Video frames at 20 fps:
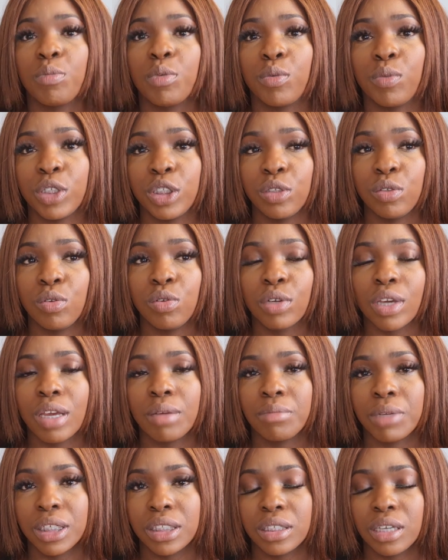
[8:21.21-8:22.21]
But when you look
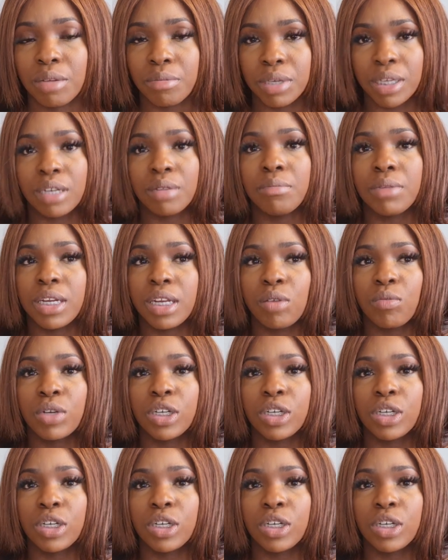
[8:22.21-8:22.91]
at my tummy in a minute,